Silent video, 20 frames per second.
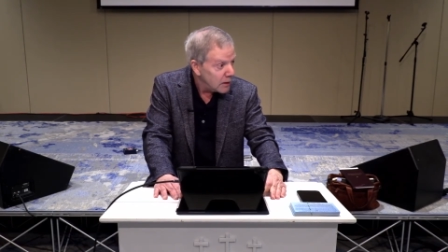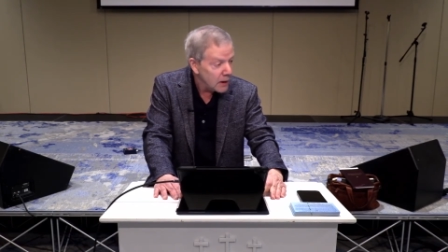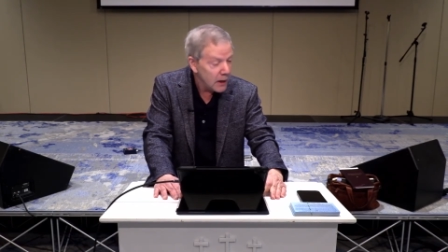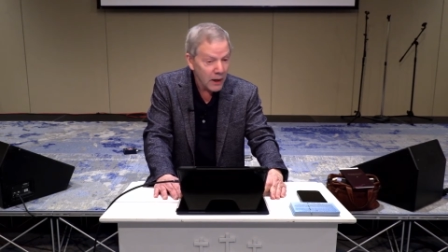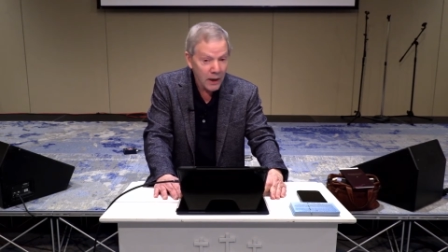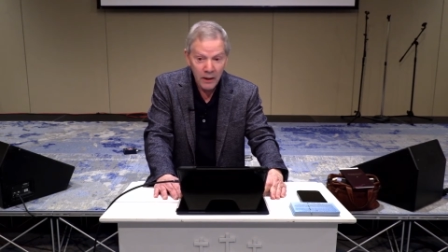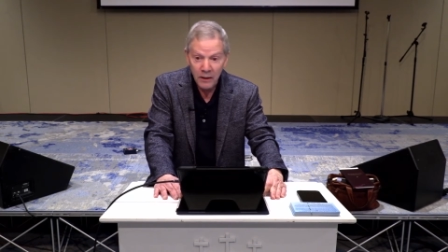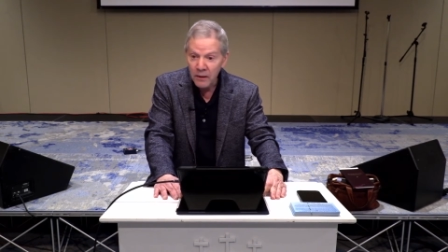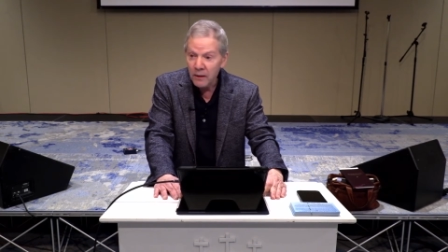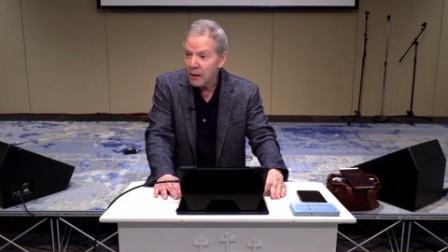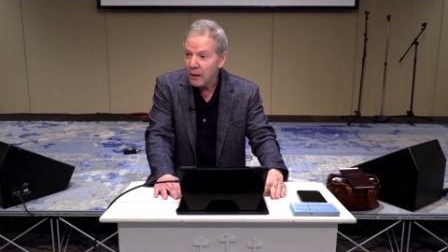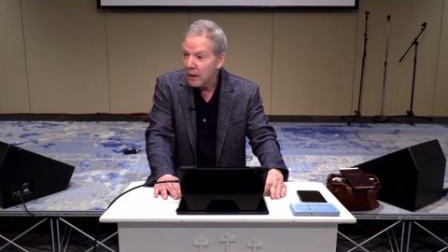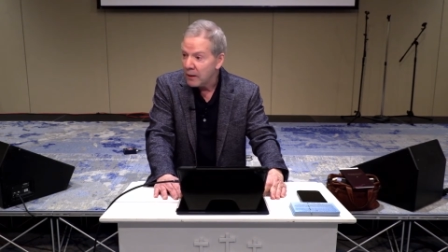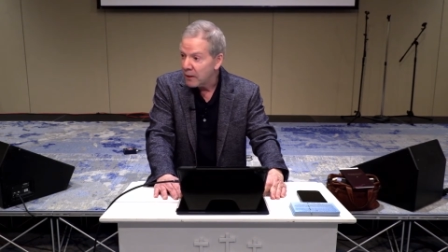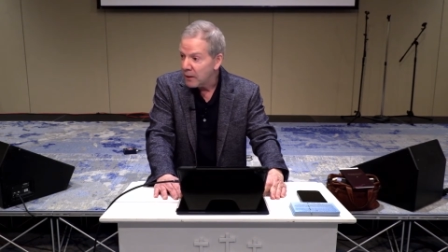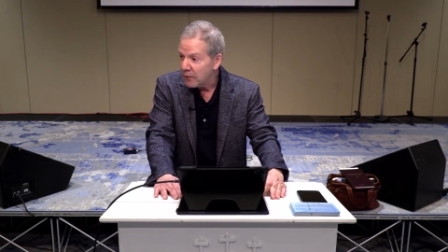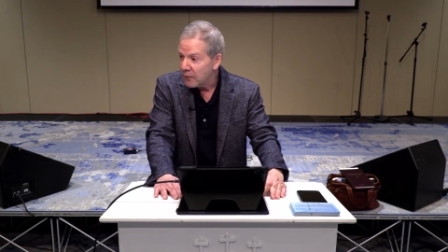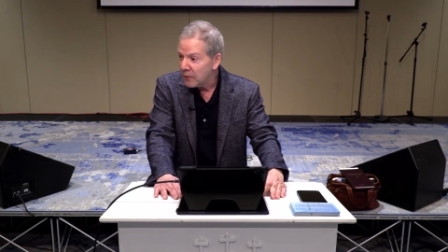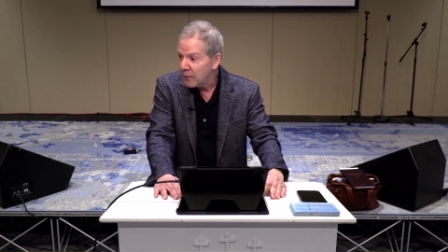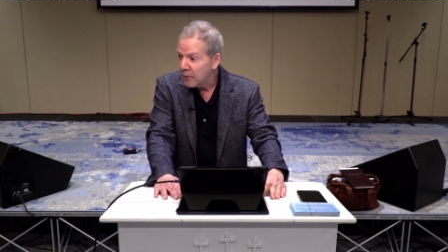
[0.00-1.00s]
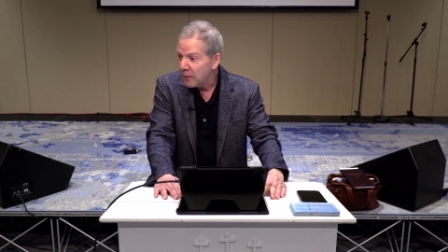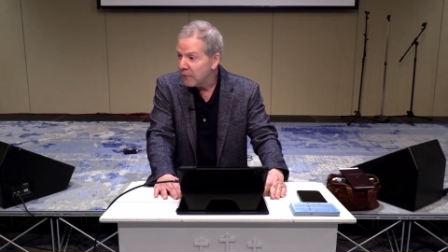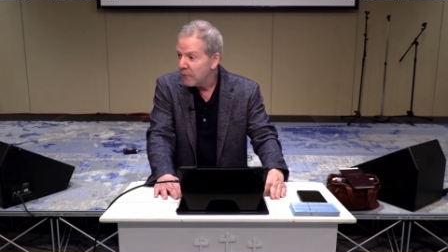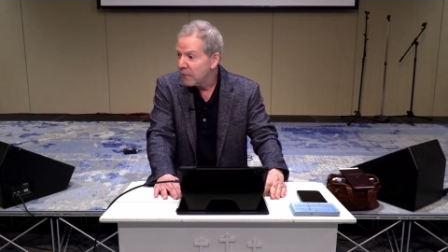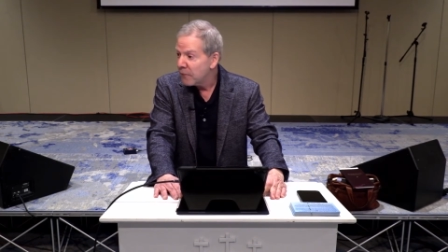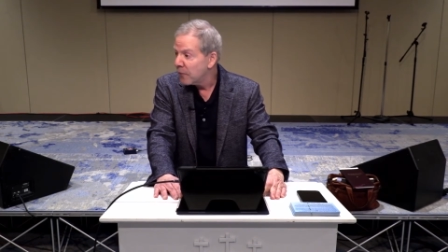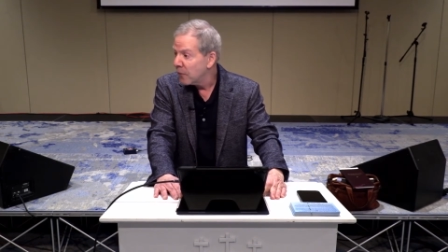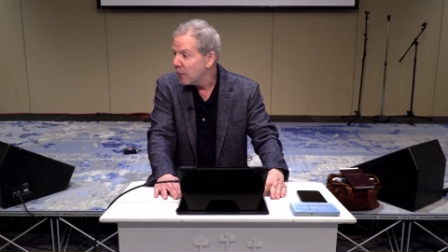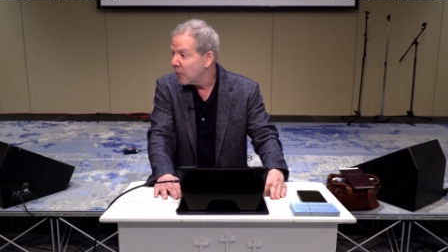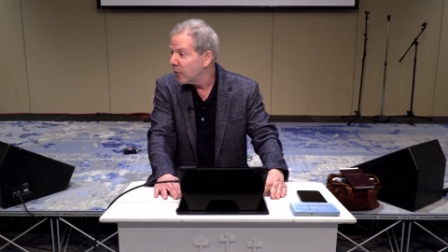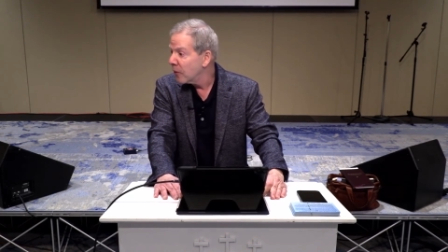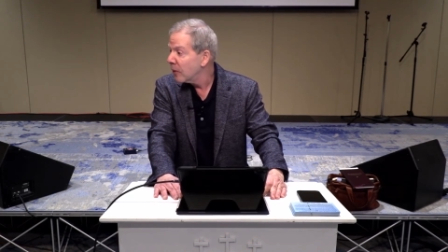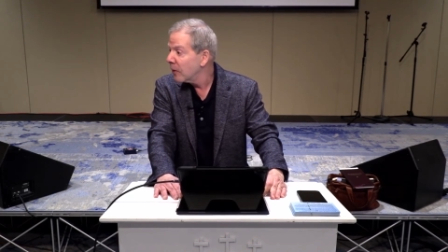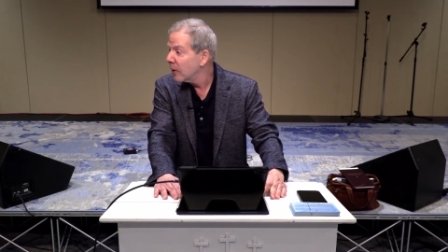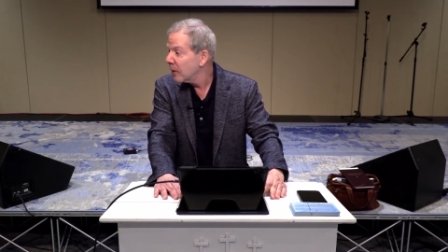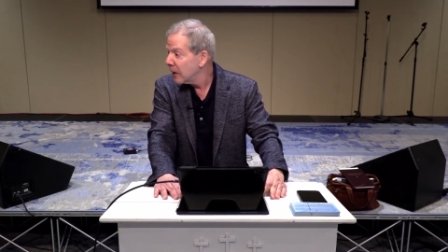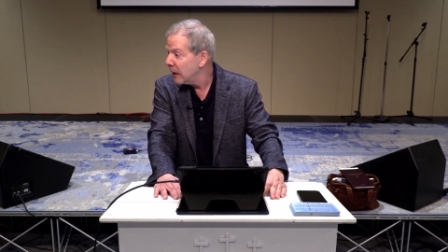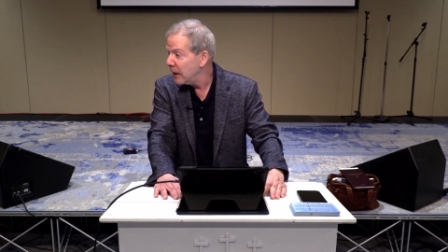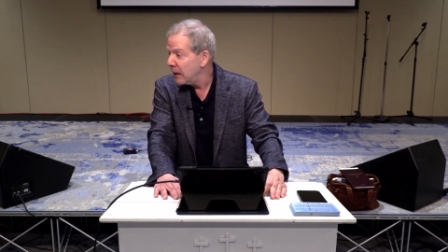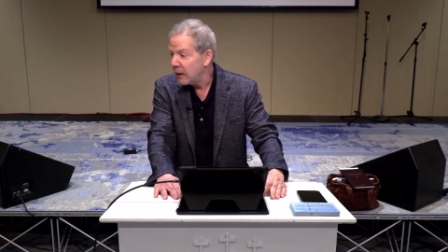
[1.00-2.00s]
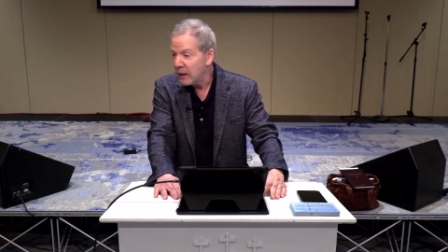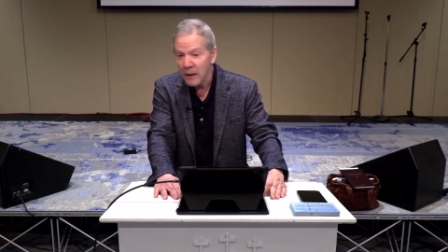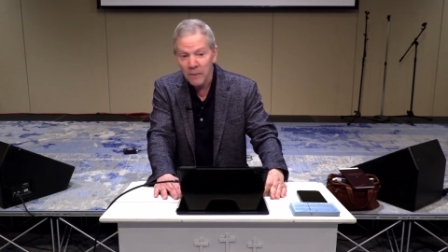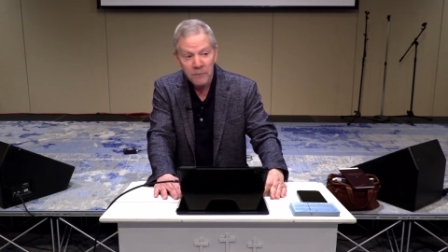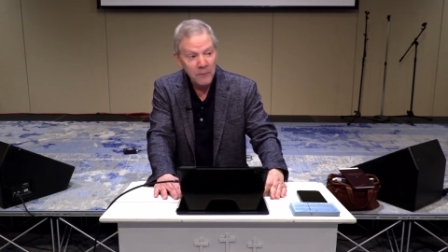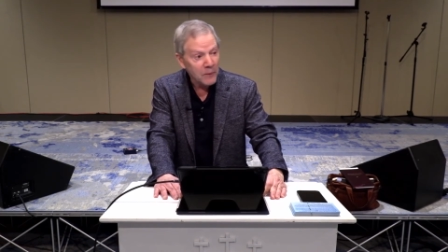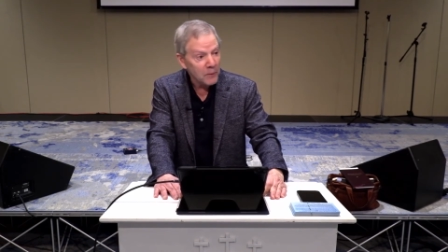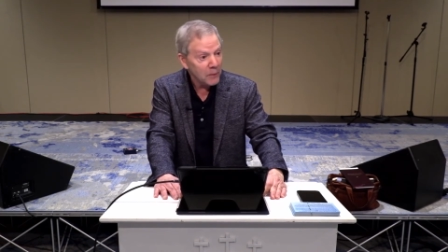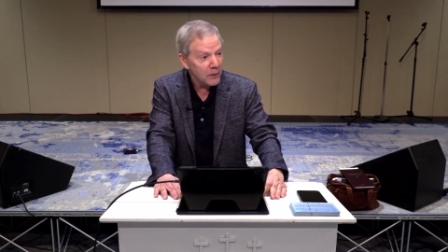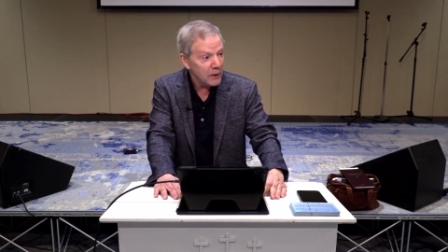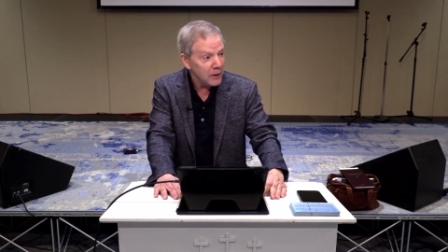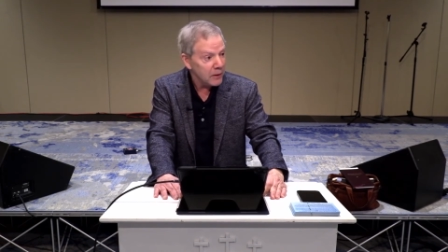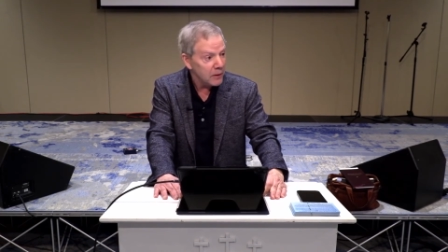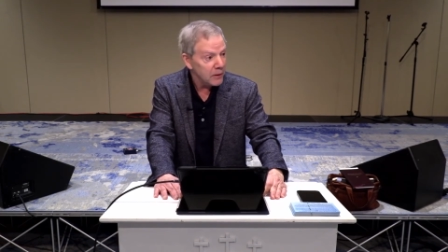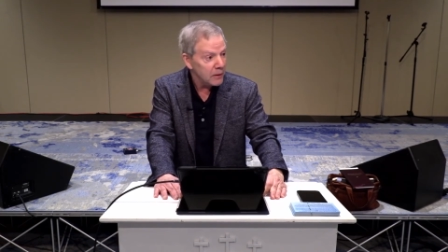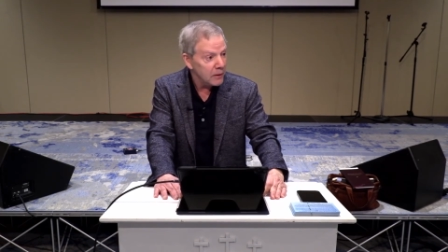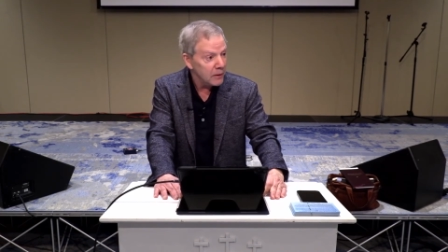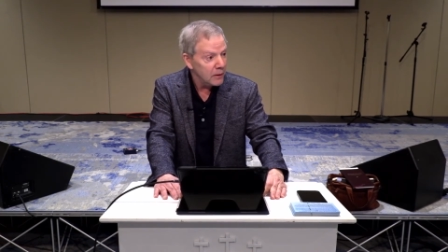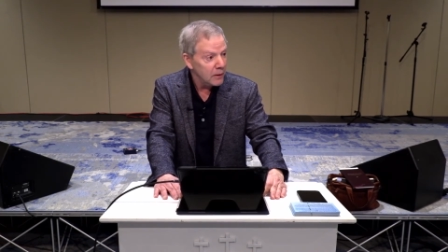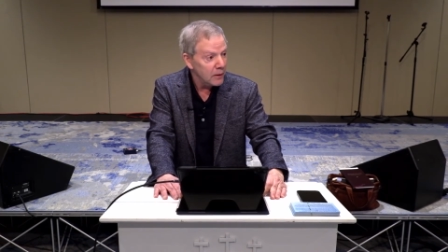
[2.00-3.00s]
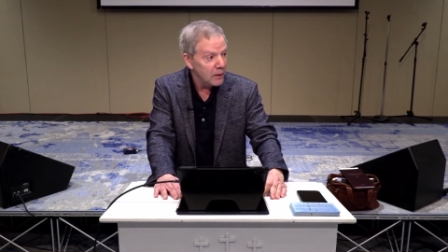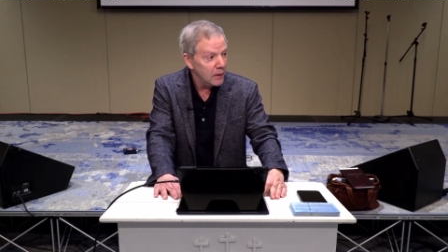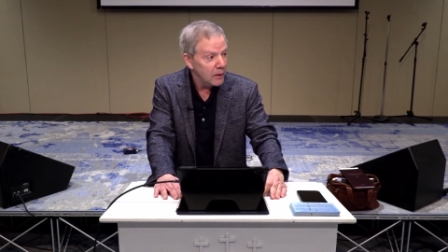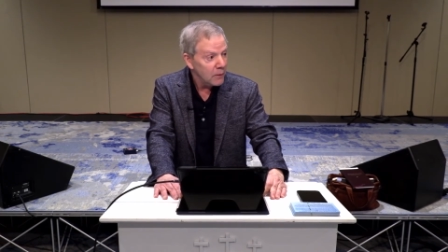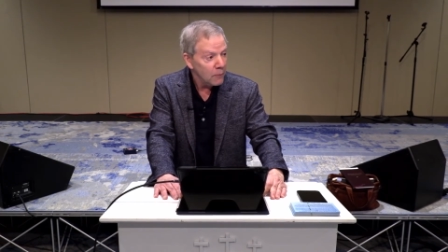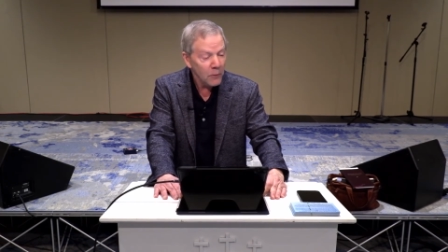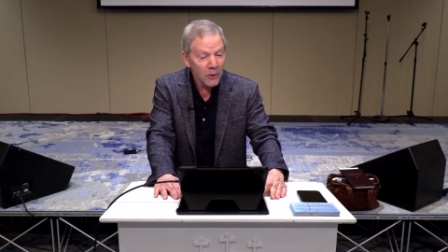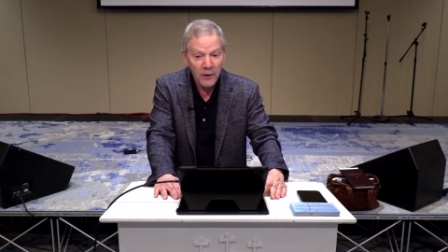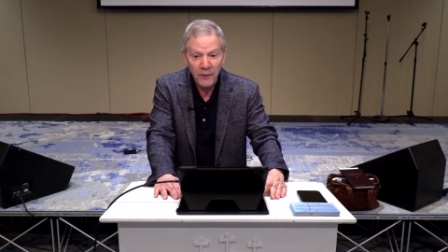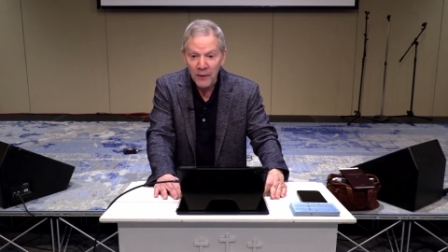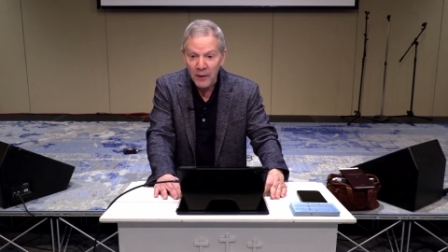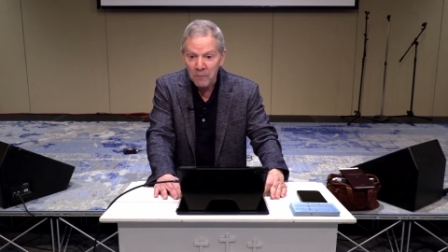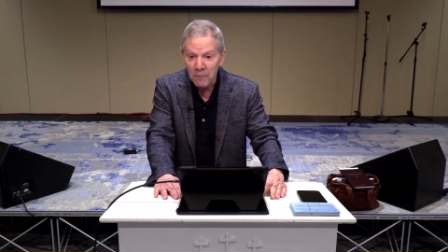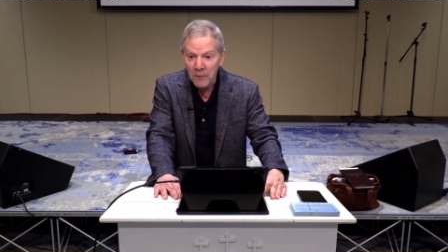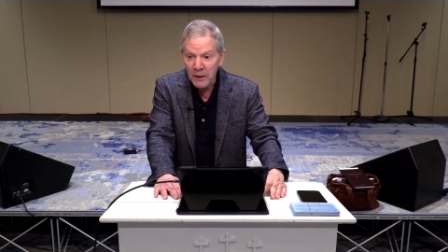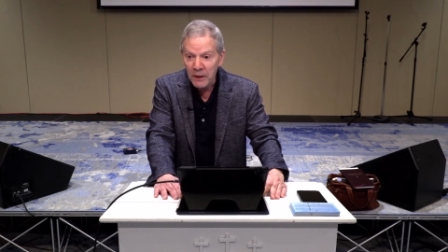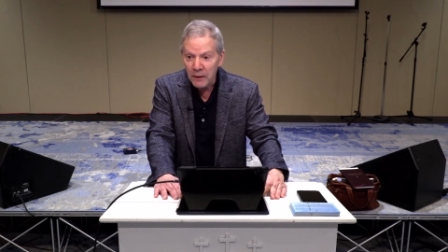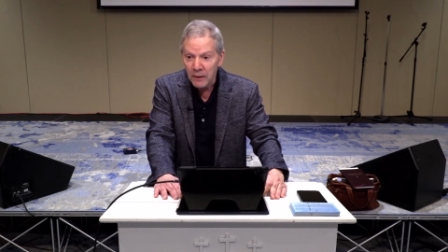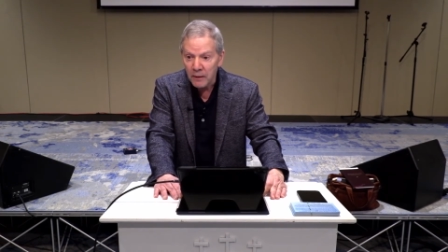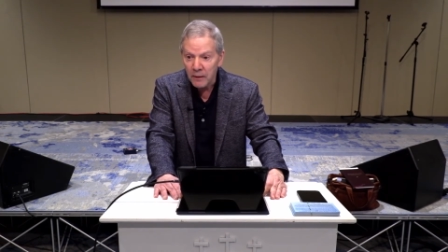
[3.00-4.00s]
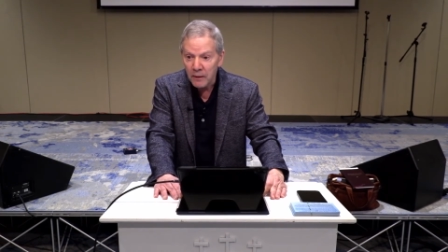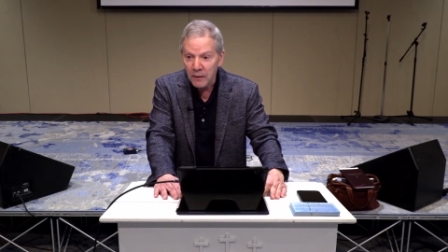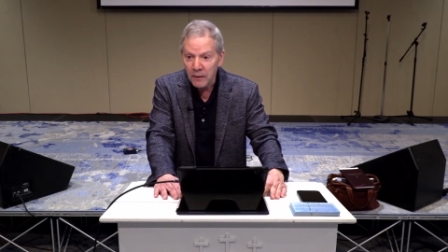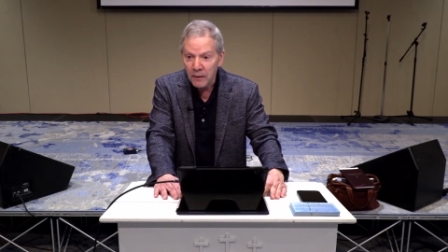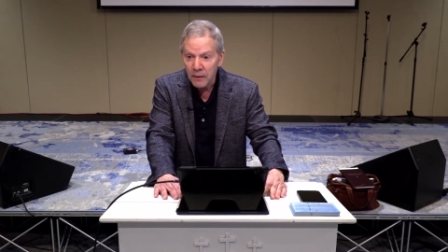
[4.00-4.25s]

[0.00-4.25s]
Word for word: and another for heating up the place. What did that mean?